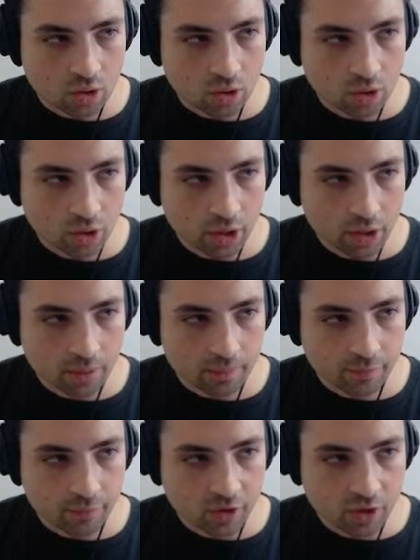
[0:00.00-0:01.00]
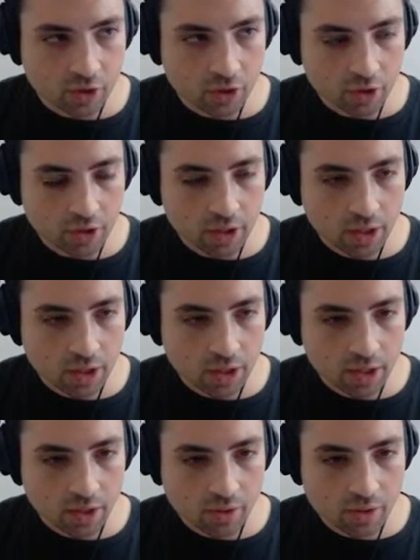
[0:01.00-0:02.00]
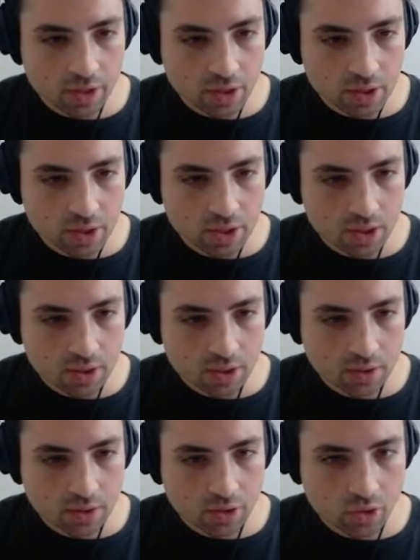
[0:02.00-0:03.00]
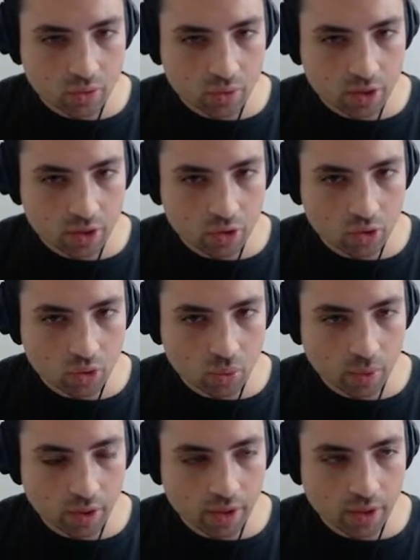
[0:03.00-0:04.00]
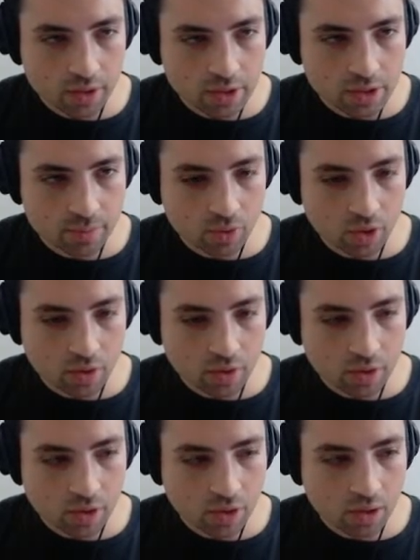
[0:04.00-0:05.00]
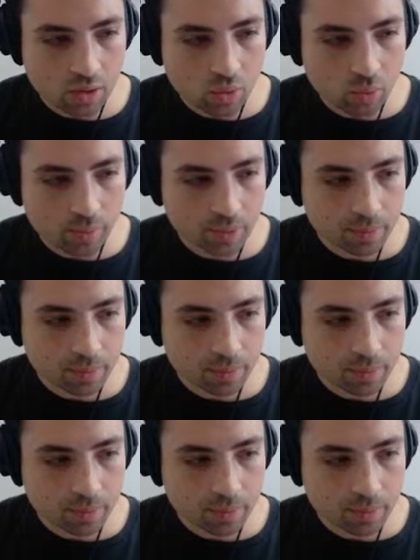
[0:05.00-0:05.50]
Okay, very good. And now this note can go away. This is part of the loop.